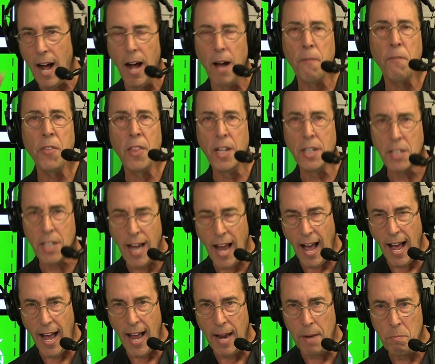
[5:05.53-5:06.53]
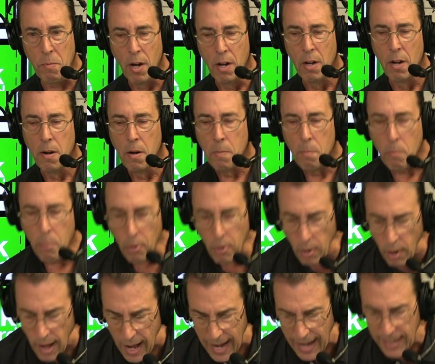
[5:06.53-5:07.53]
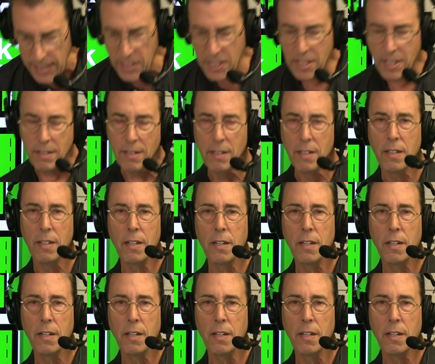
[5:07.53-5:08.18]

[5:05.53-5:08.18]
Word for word: of the time plus